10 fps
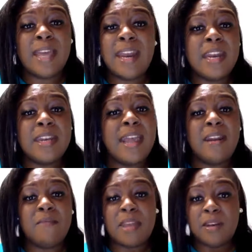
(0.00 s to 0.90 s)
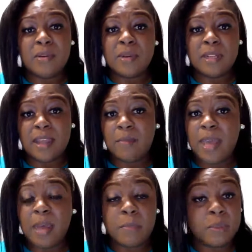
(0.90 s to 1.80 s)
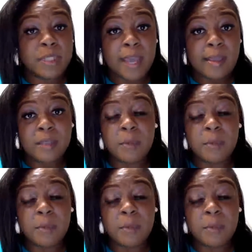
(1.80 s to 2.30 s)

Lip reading: They didn't mean to do anything bad most times.